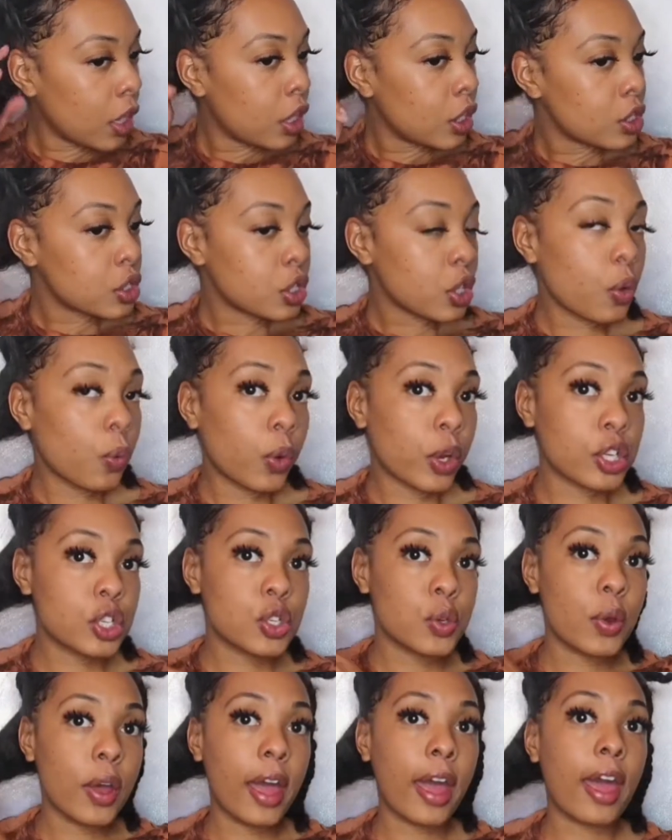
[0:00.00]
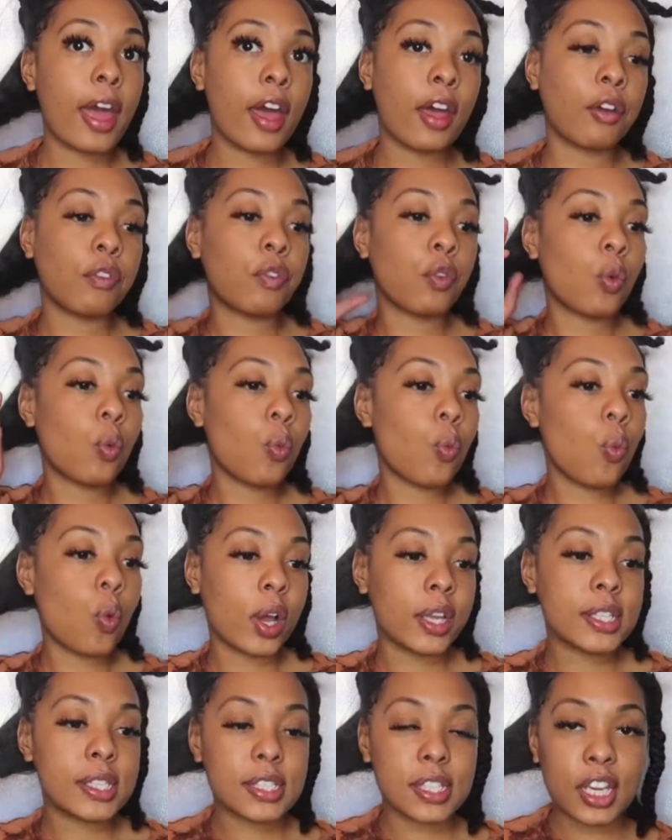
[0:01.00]
So once you have
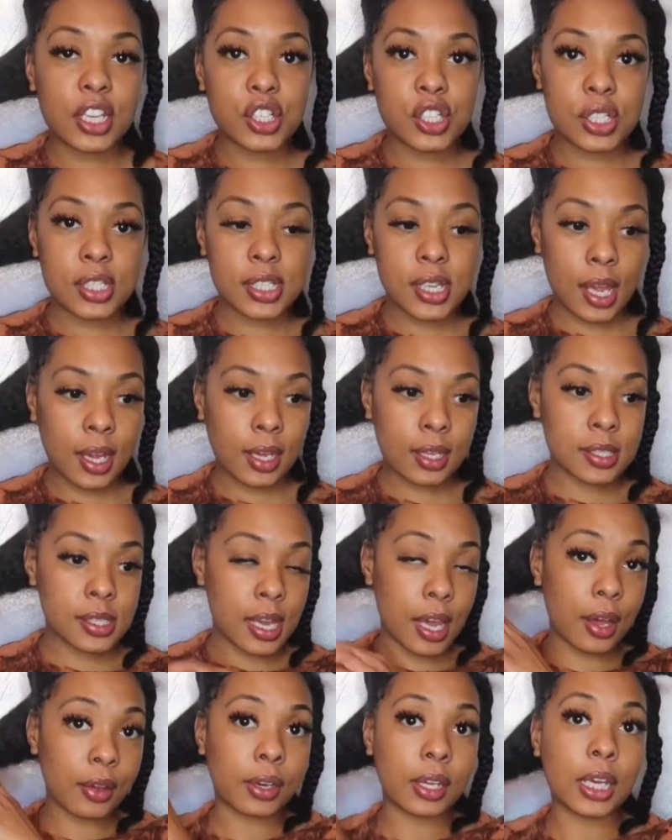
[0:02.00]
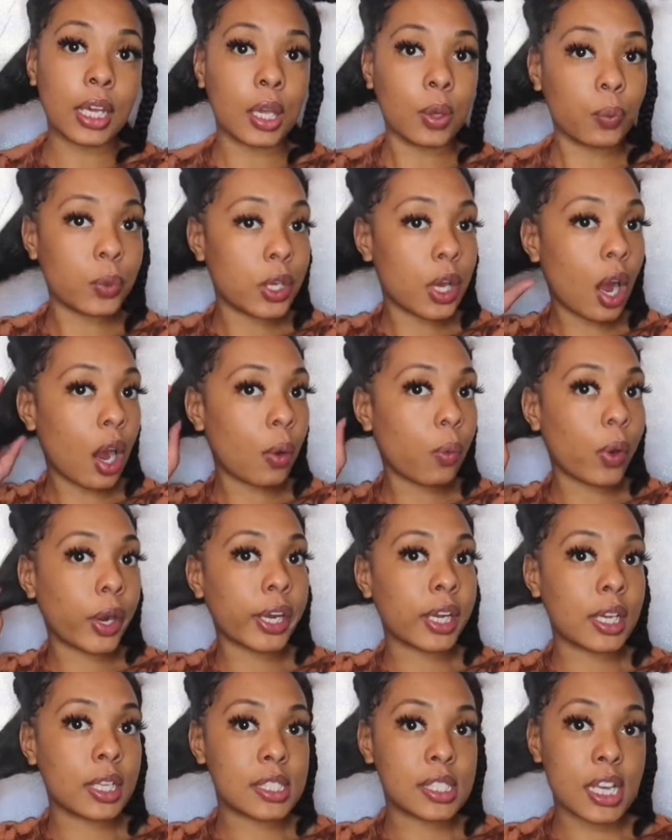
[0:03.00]
one section taken down, again, we are
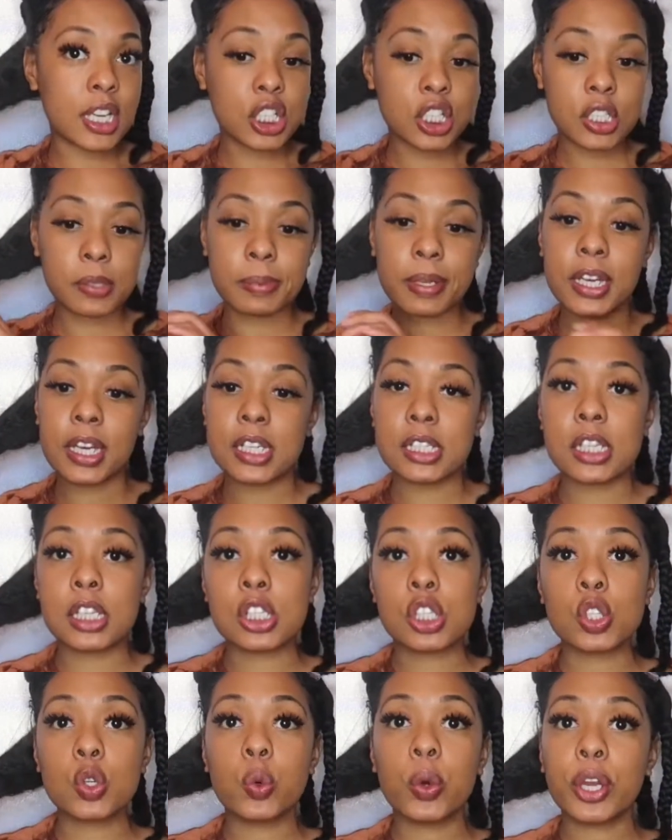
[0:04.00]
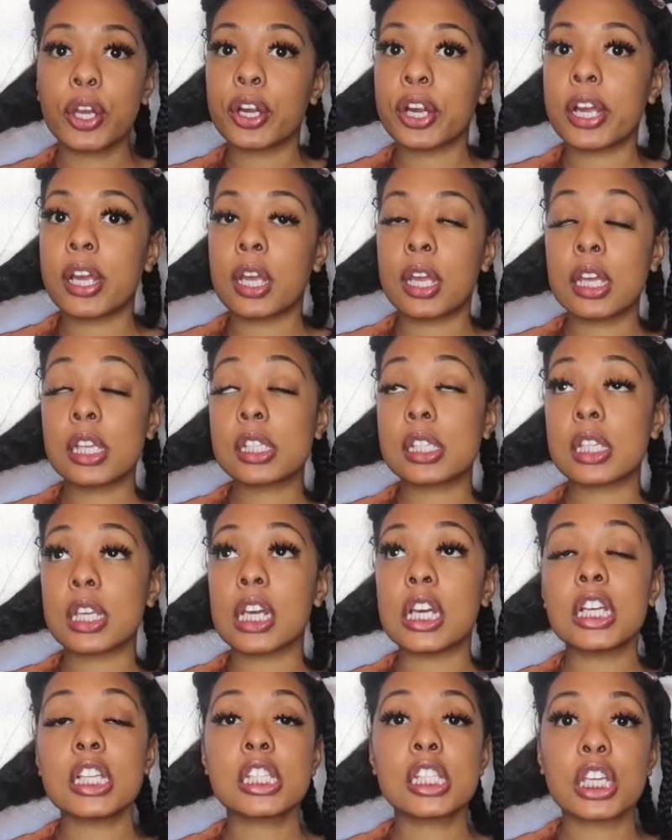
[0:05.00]
working in sections because it's quicker, it's
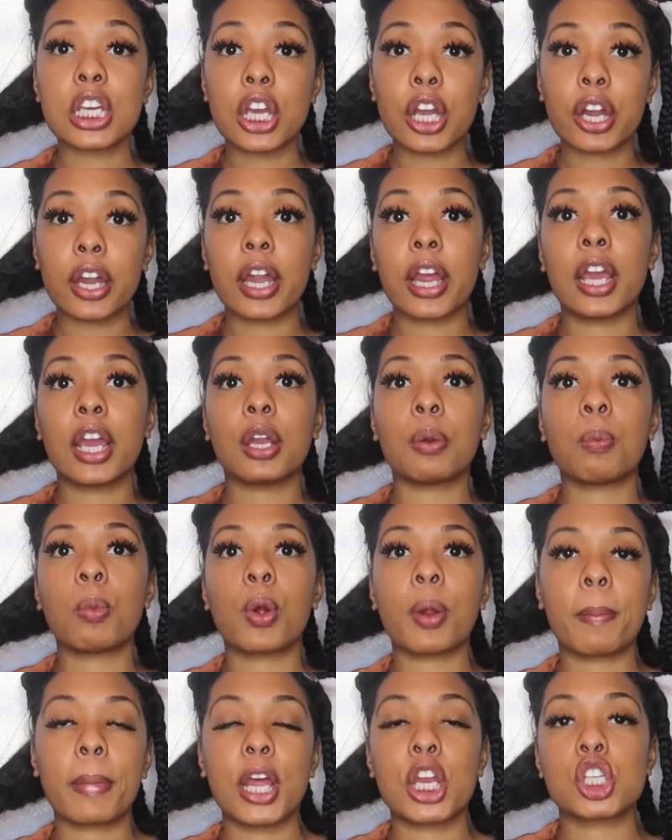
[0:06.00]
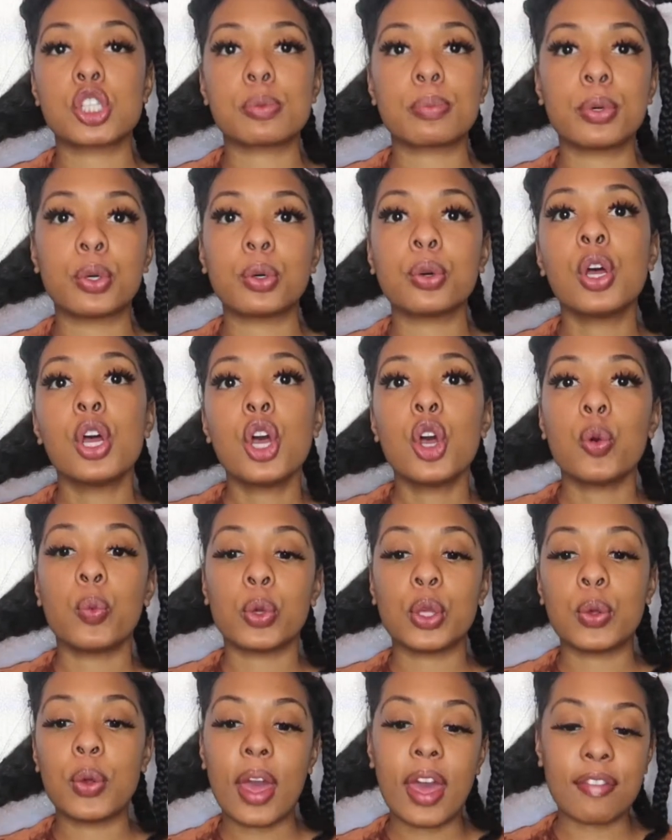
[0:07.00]
easier and more manageable
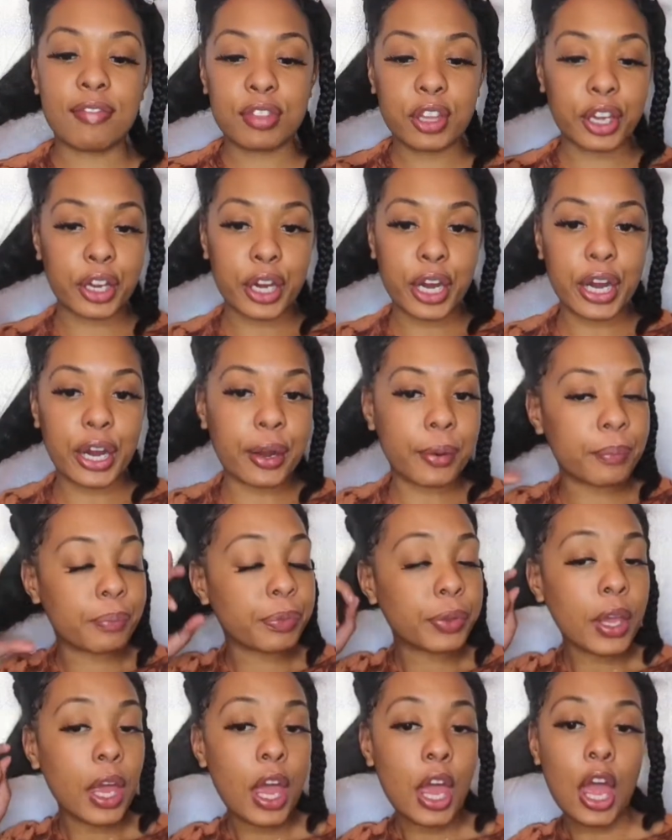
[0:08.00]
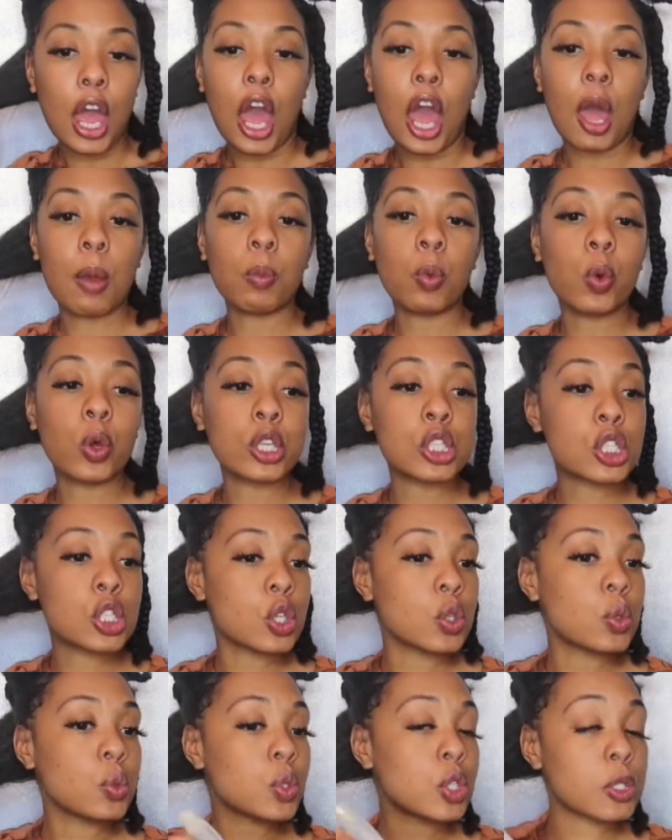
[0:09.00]
when you have thicker hair. I'm going
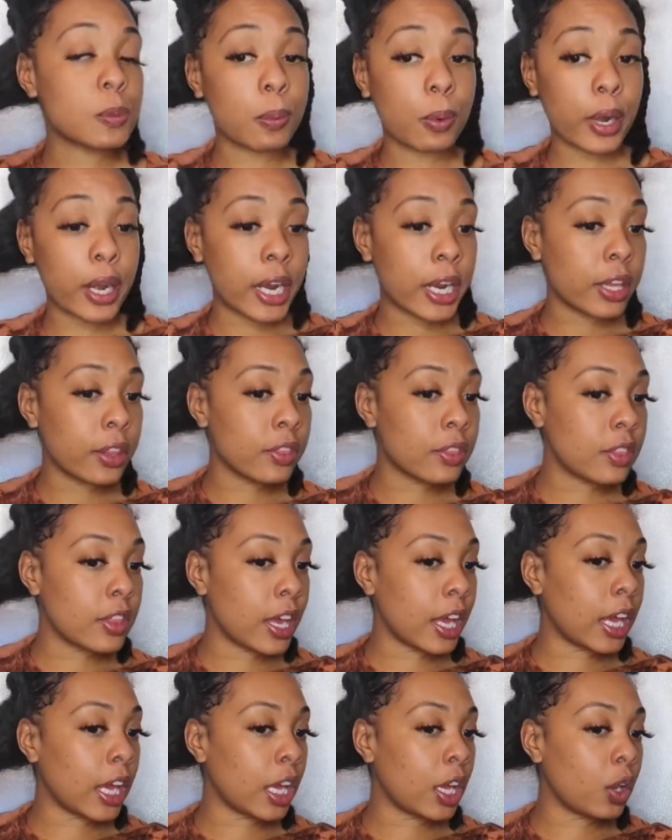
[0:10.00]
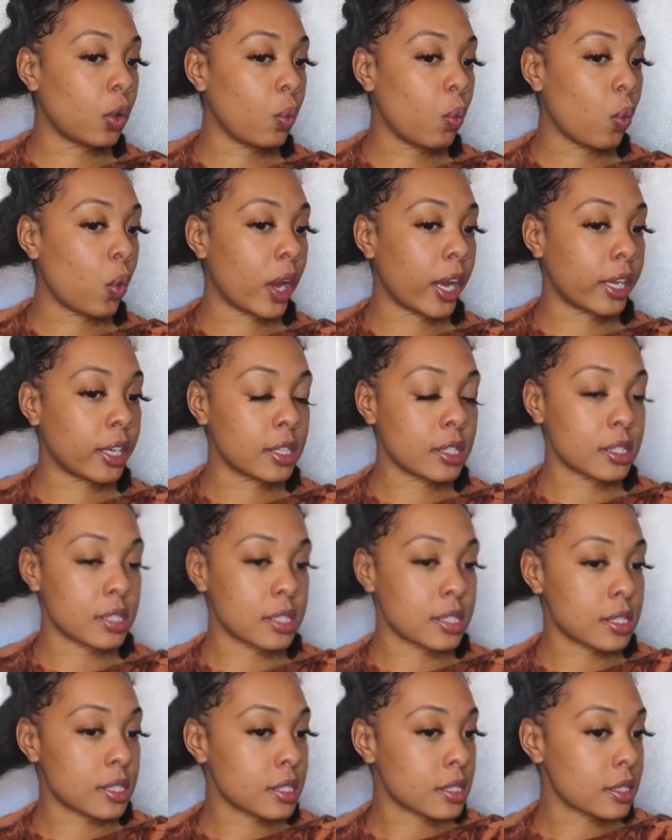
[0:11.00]
to spray the end
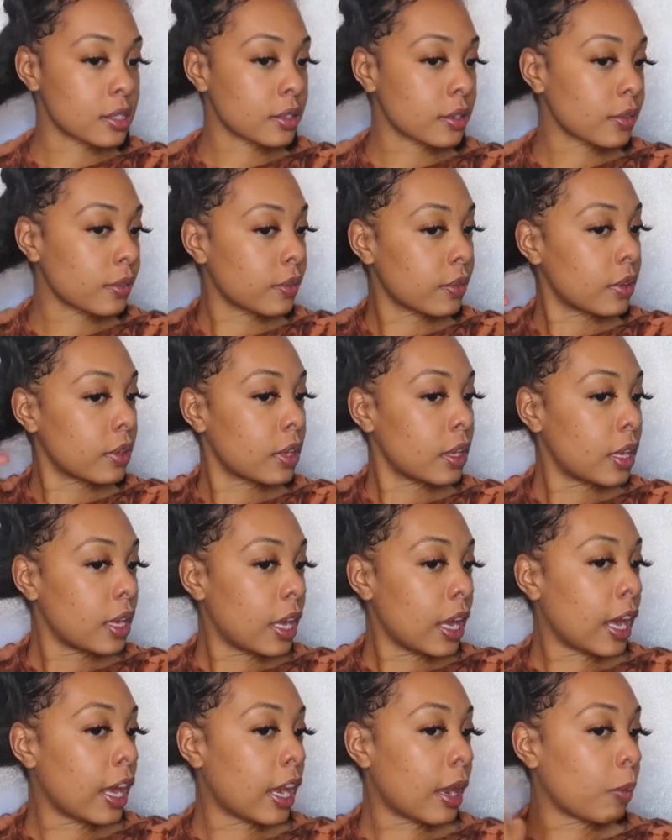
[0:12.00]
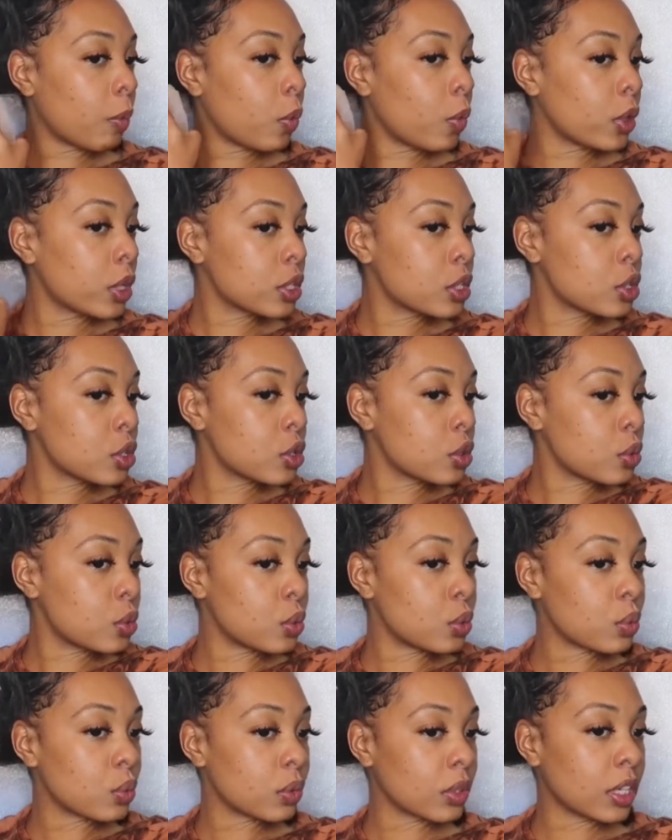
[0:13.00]
once, and I'm going
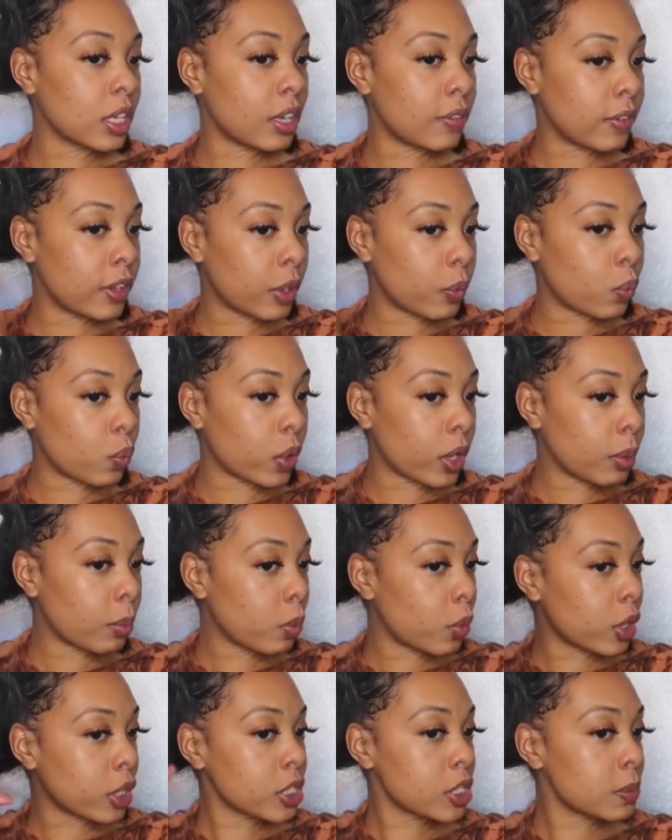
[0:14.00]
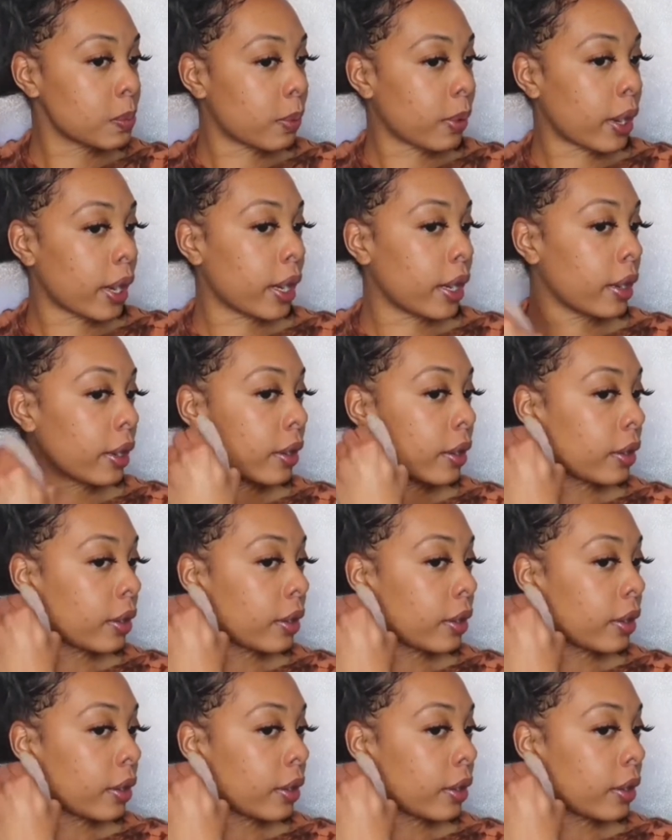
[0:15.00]
to give it 1 more spray